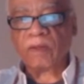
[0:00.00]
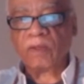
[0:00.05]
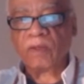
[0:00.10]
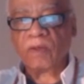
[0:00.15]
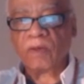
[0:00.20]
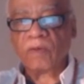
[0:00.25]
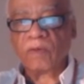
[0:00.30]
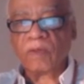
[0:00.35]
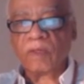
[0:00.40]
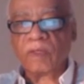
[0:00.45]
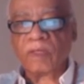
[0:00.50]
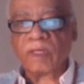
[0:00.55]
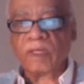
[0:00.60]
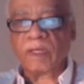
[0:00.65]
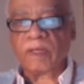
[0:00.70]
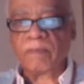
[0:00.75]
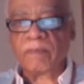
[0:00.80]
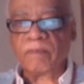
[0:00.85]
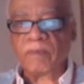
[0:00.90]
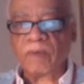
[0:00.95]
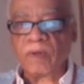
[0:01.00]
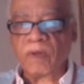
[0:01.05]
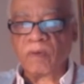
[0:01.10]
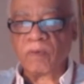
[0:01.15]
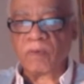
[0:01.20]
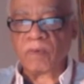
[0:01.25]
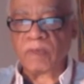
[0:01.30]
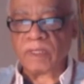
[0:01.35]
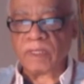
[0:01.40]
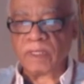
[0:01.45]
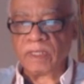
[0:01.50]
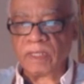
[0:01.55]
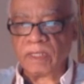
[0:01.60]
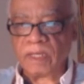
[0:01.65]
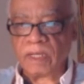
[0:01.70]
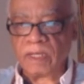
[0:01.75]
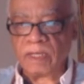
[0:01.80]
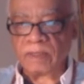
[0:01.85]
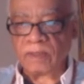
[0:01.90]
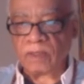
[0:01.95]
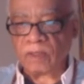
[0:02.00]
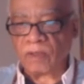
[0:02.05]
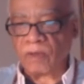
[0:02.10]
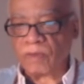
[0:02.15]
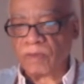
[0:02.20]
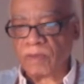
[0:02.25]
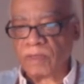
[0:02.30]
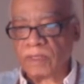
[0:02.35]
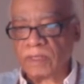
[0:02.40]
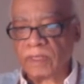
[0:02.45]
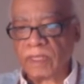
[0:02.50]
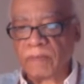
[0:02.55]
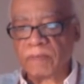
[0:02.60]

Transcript: we to go through the